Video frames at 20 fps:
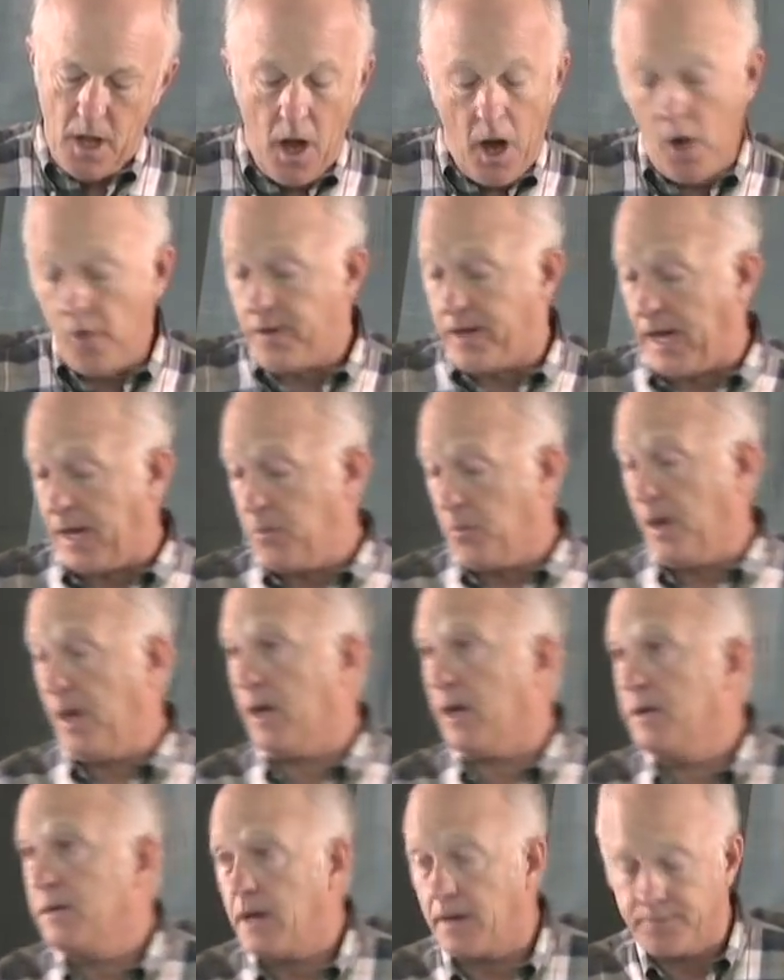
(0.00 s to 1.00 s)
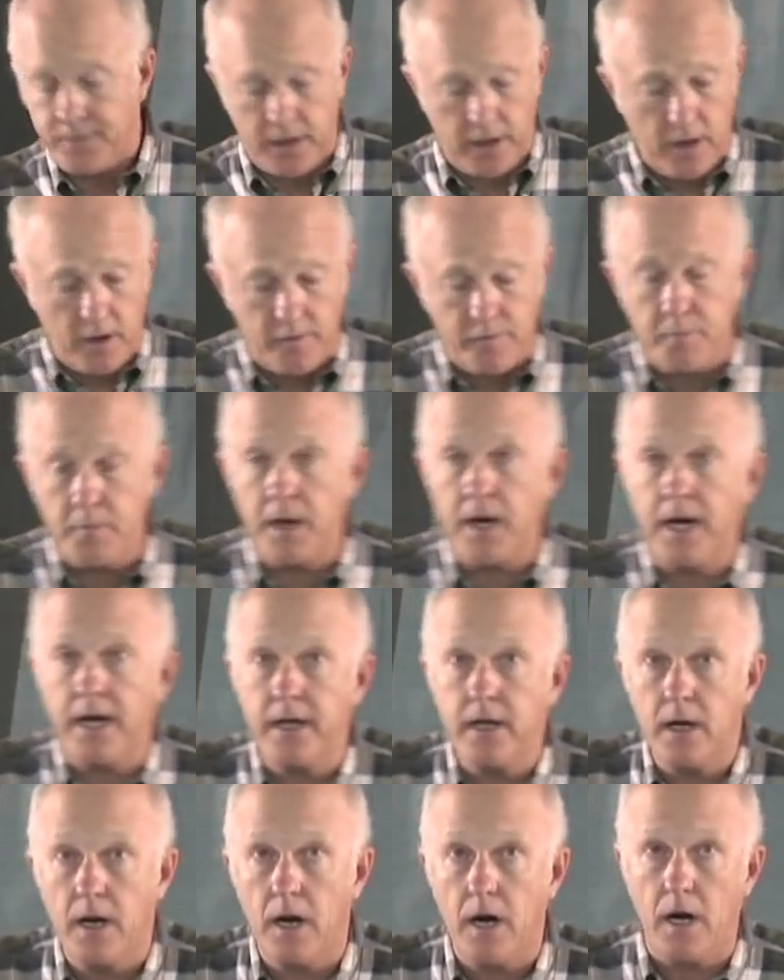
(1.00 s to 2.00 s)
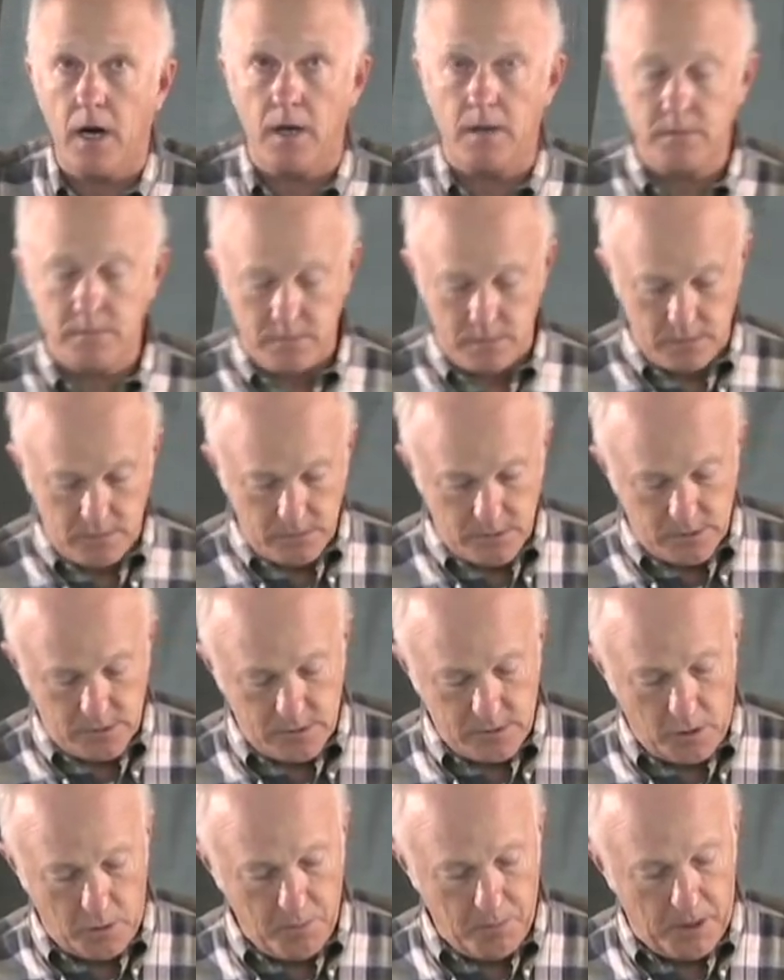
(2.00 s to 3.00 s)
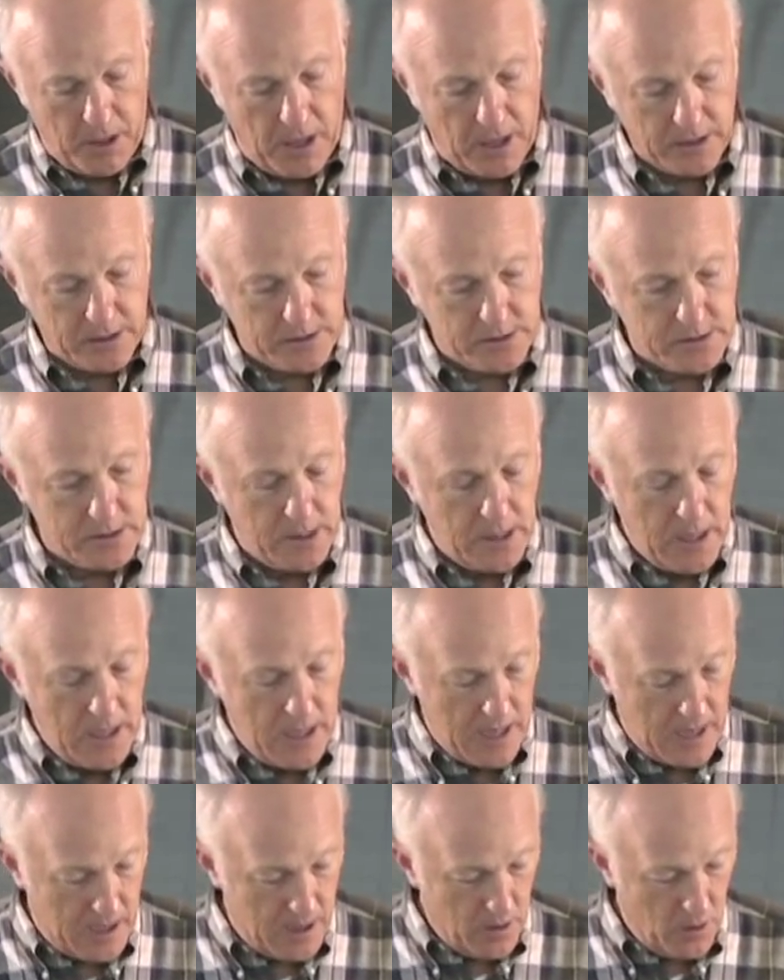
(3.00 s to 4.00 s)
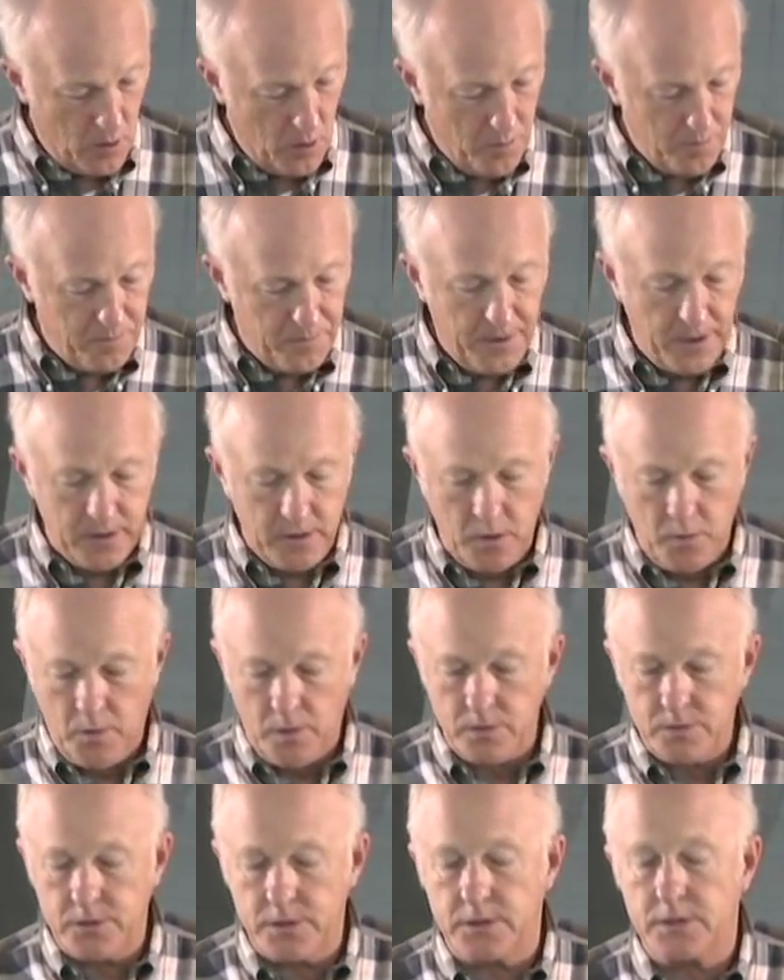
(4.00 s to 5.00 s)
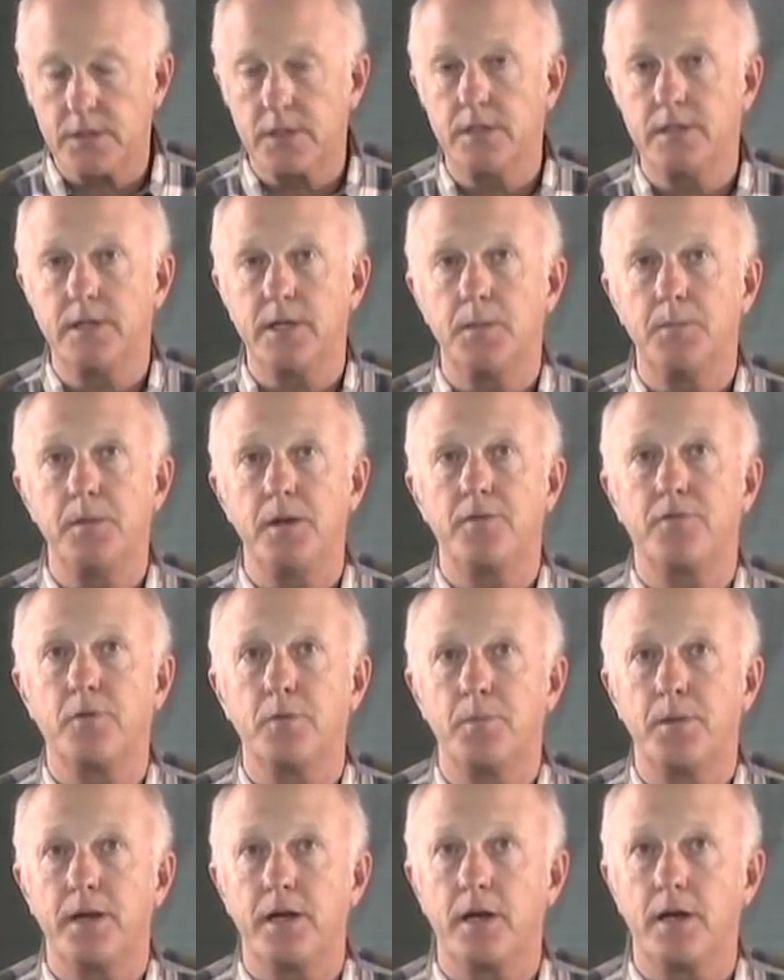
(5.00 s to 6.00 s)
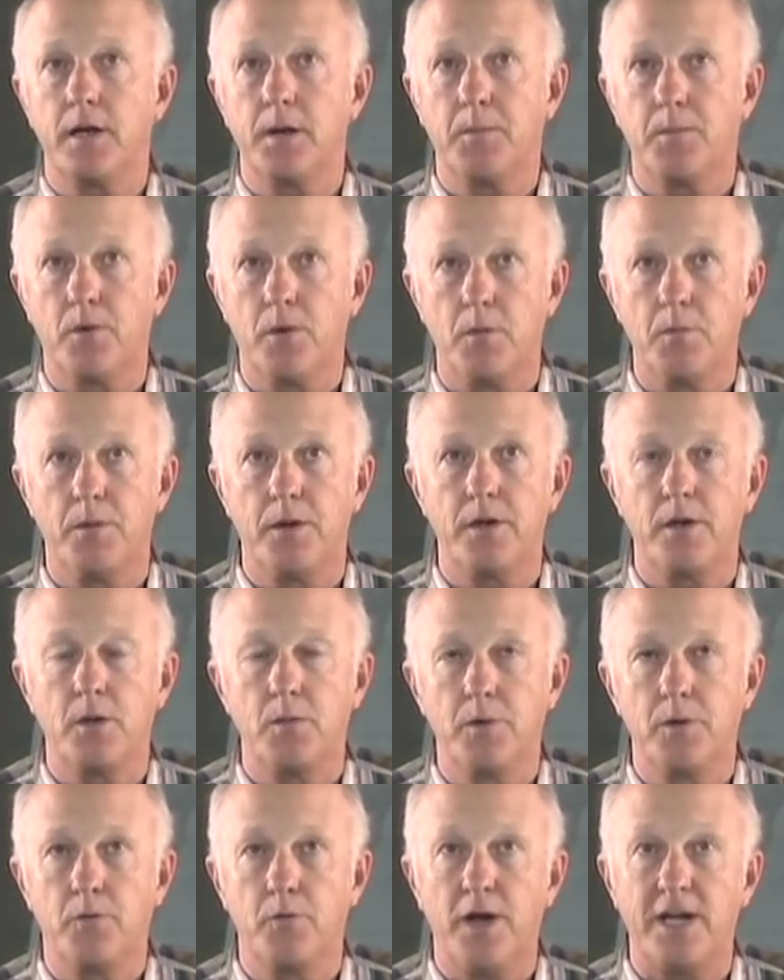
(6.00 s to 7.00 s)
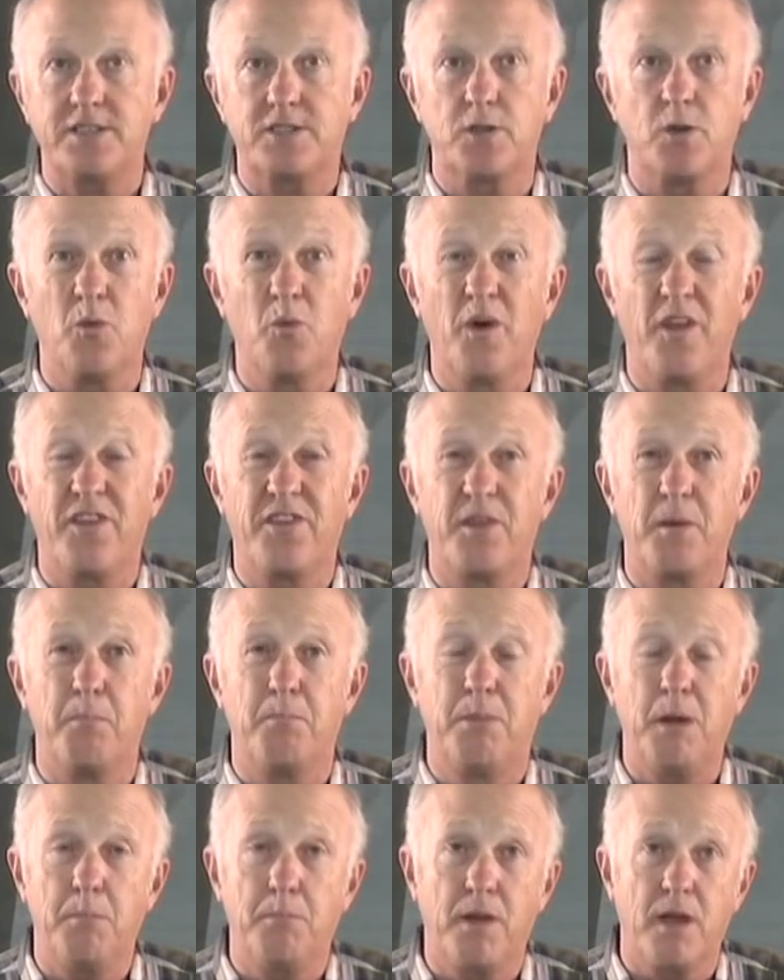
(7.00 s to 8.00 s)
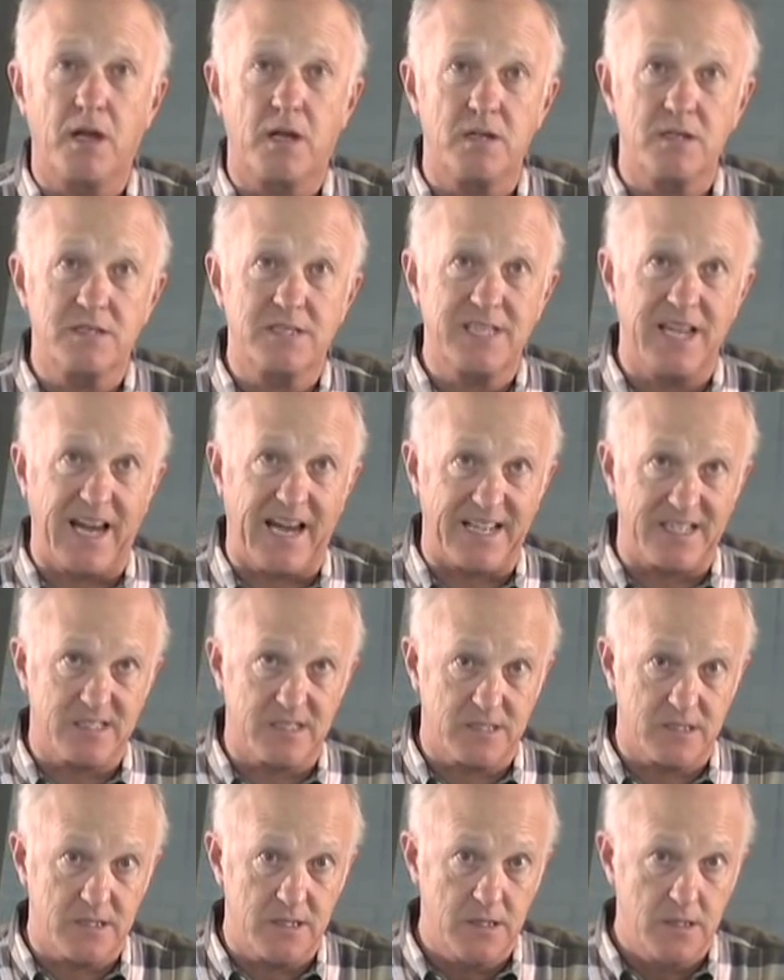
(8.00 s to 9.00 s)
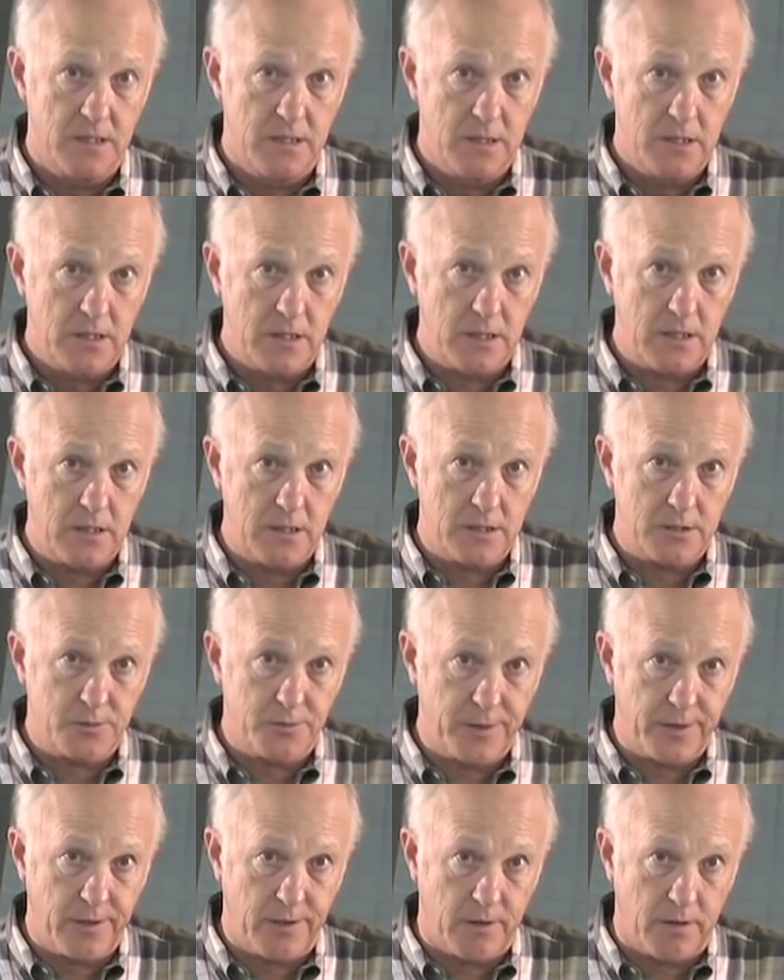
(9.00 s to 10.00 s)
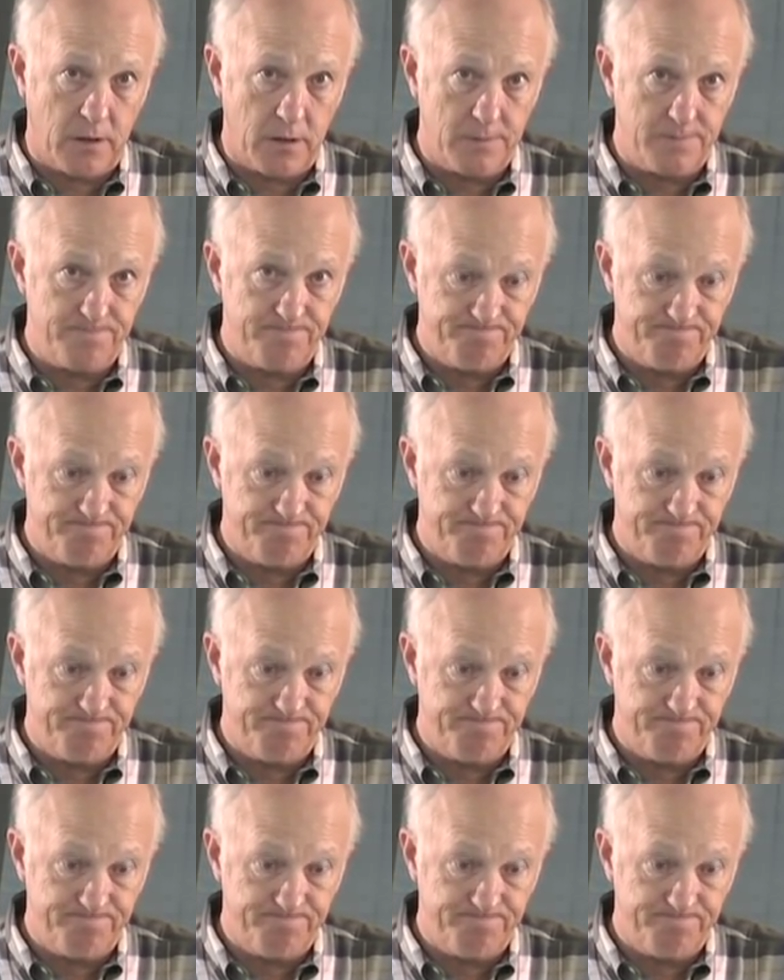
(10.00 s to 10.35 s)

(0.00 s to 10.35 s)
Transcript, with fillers: Okay, well, I've got off my soapbox. I hope that you won't just condemn me for being liberal, but you would wrestle with the biblical text in this regard.